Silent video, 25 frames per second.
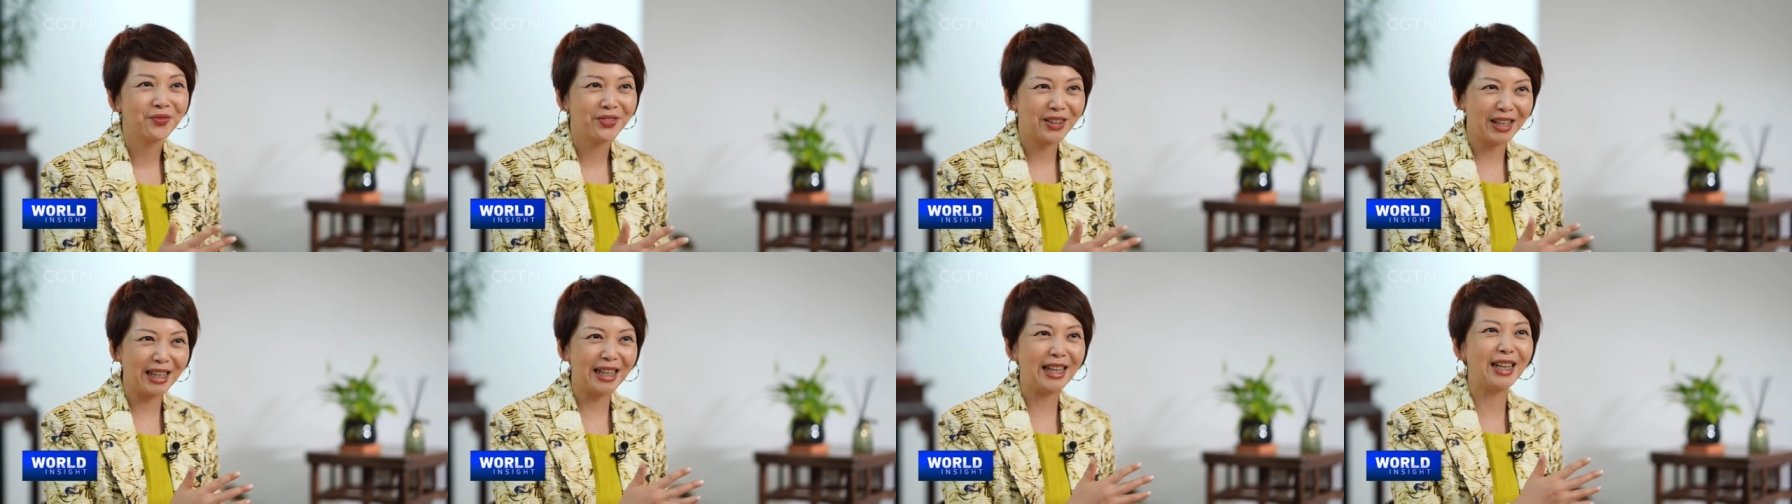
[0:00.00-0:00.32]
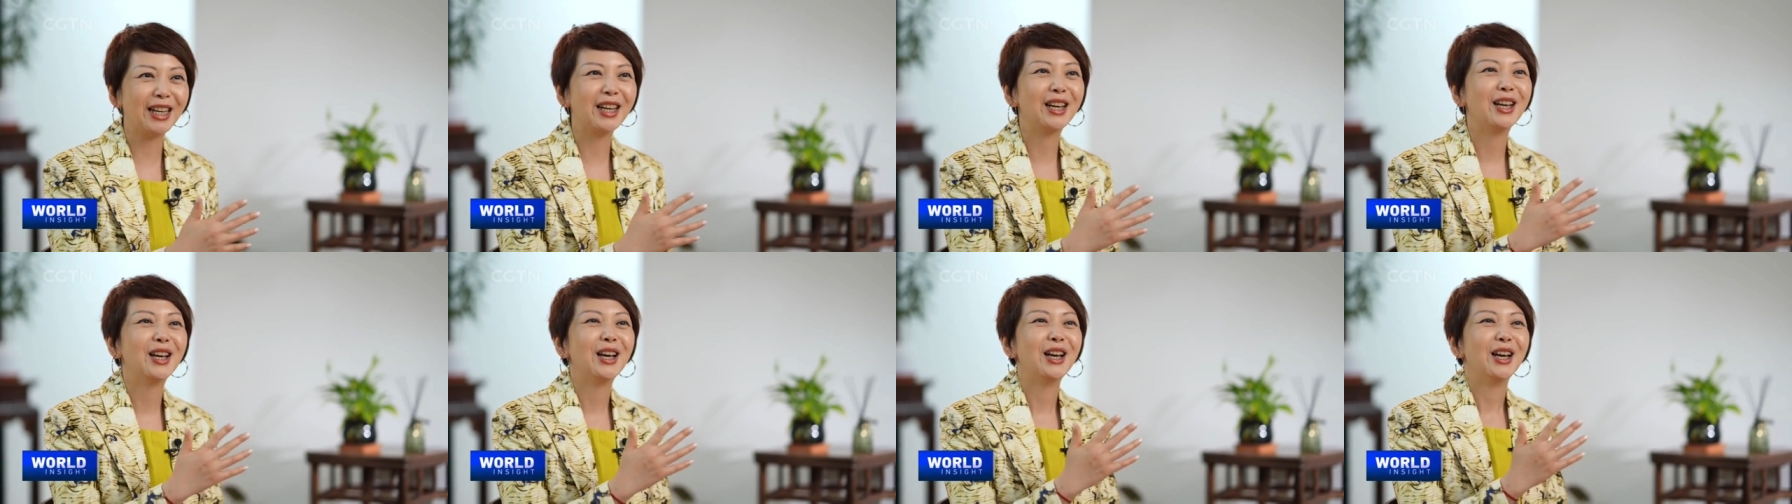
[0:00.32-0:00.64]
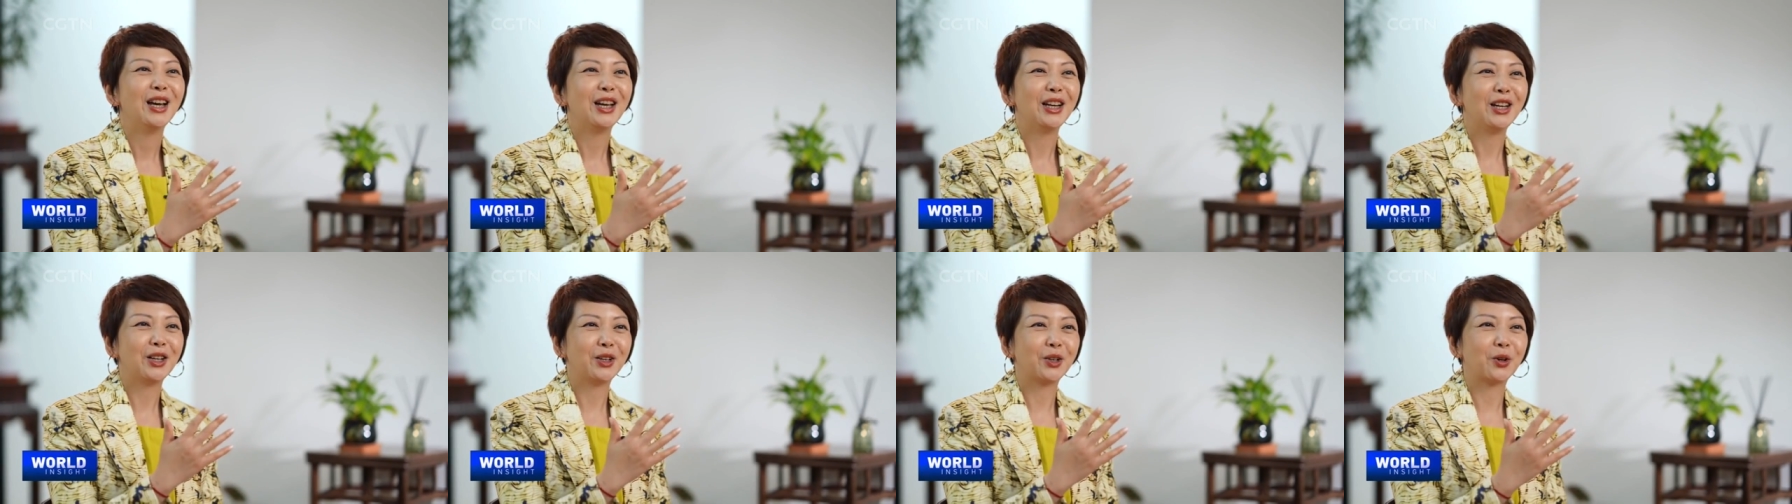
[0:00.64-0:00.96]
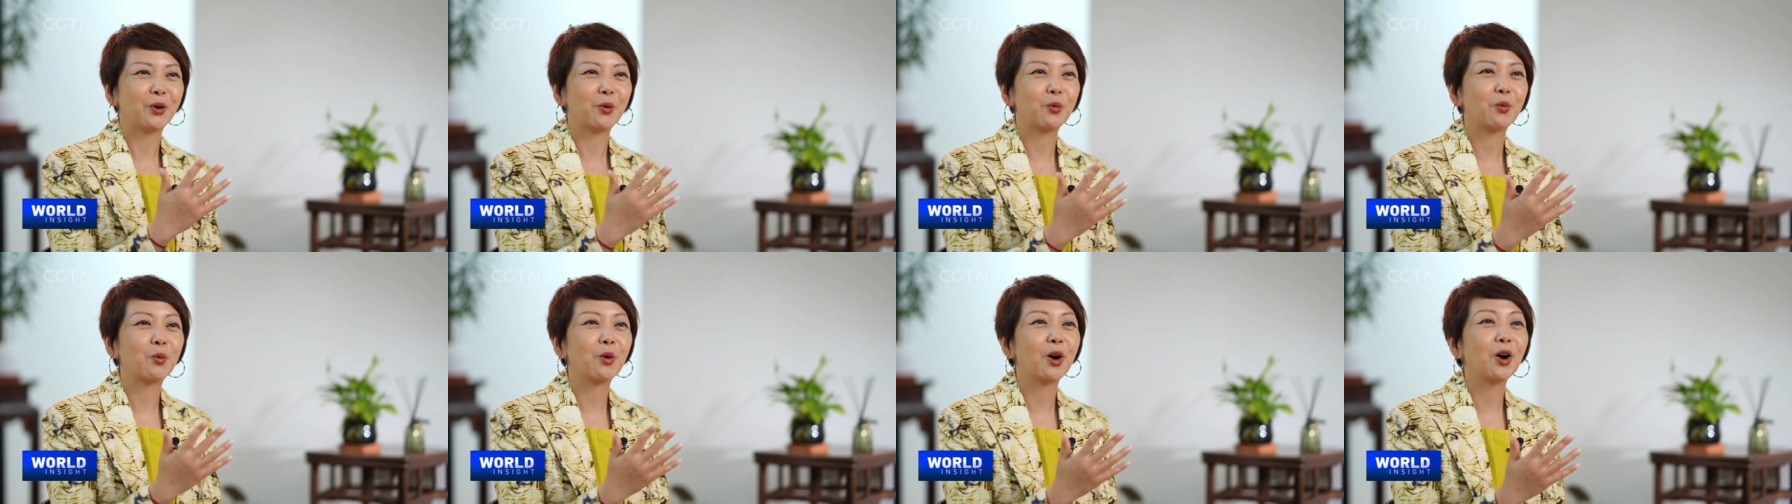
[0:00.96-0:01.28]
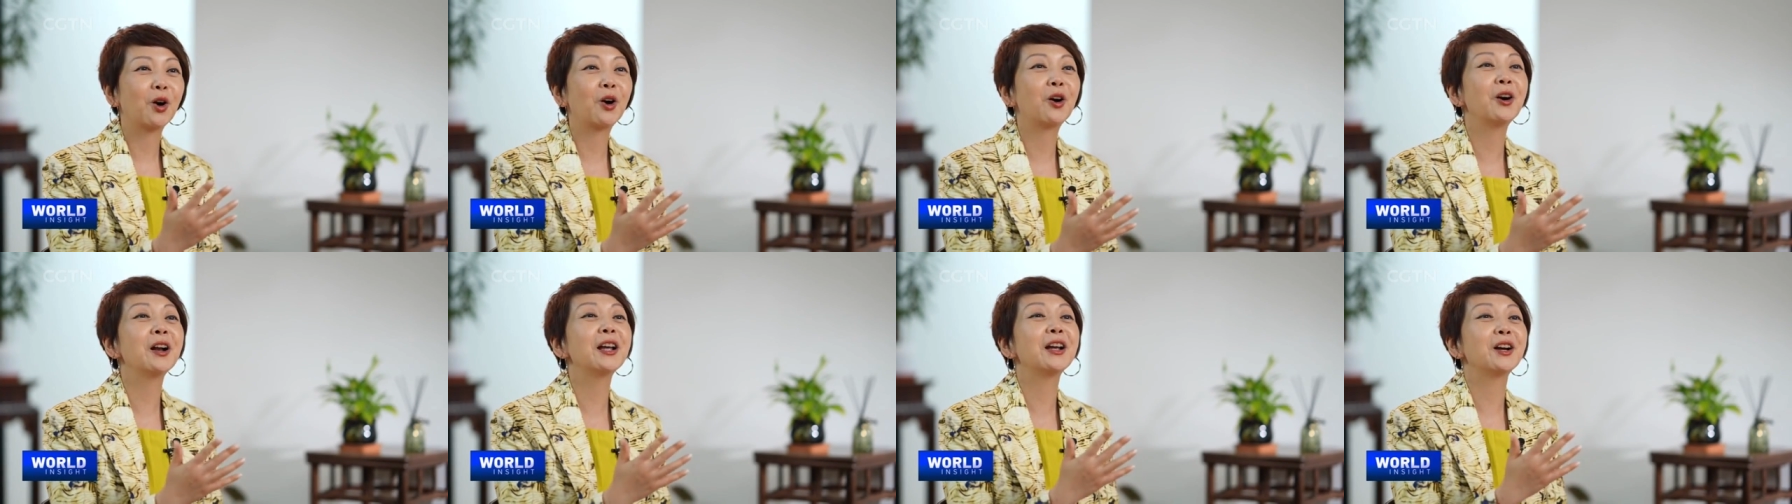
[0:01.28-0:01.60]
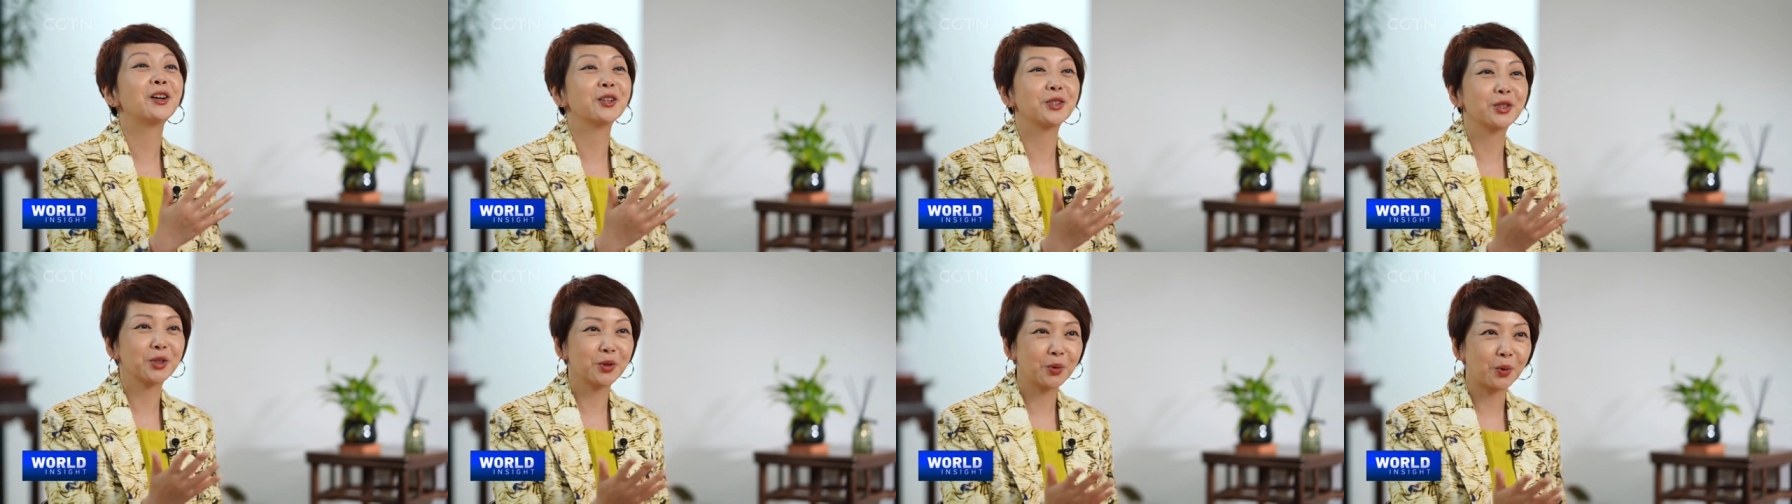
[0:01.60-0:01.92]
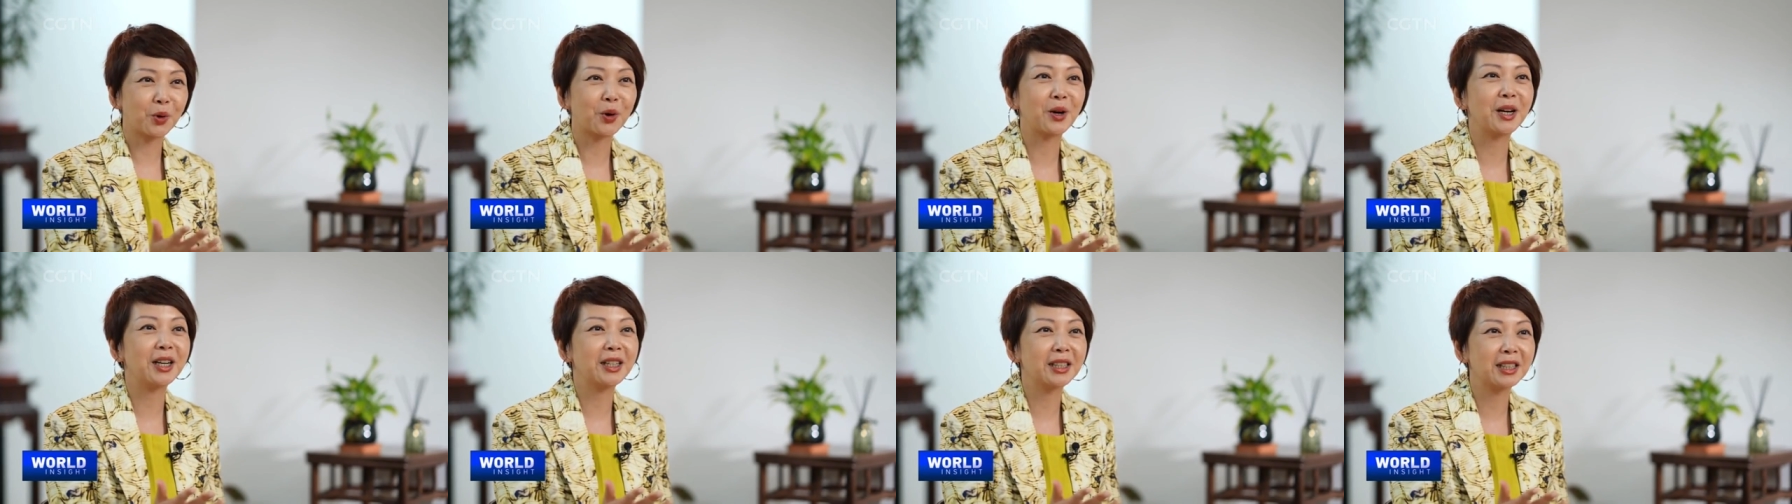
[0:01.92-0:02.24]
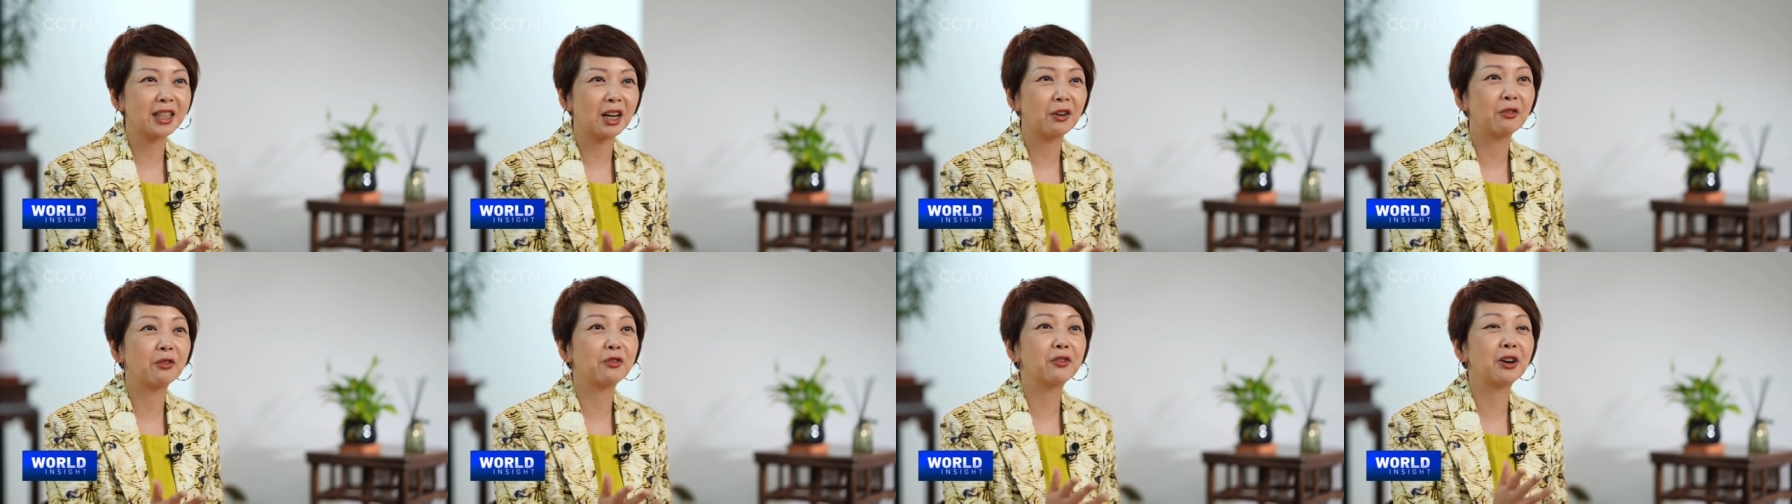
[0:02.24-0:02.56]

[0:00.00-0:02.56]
the you know, earlier stories of